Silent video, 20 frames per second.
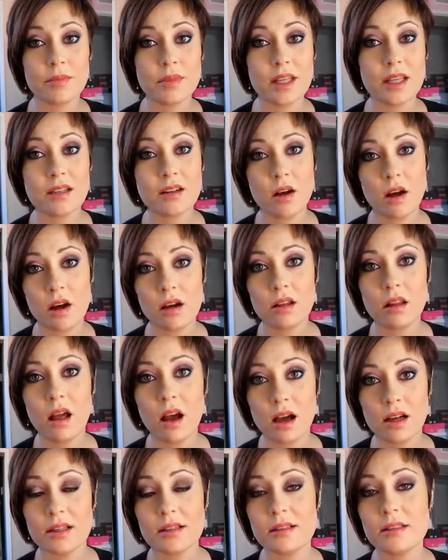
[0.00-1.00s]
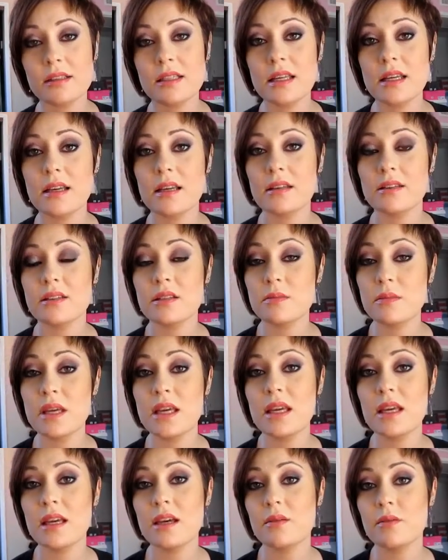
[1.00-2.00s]
in all honesty, to
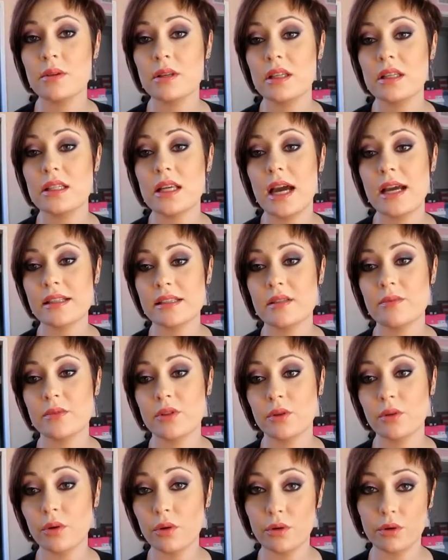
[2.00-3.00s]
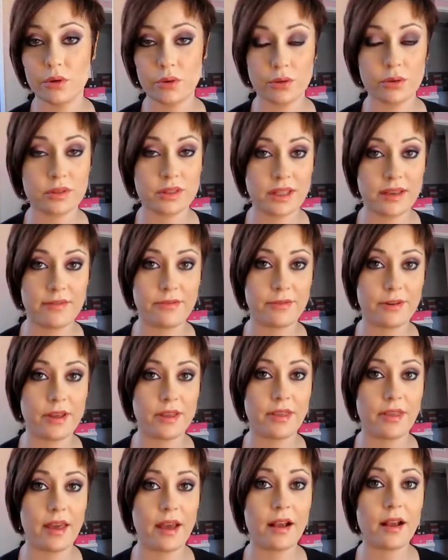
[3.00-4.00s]
me it really ties in with the whole cruelty-free
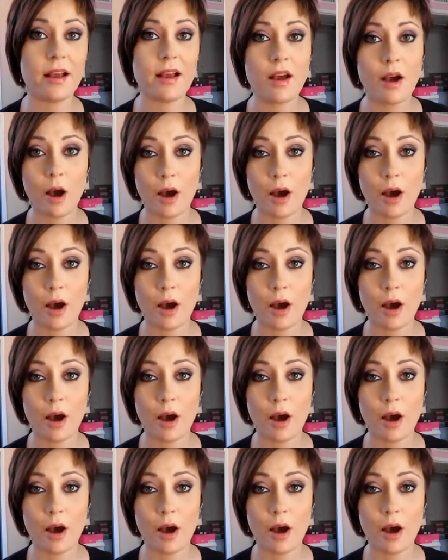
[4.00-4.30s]
thing.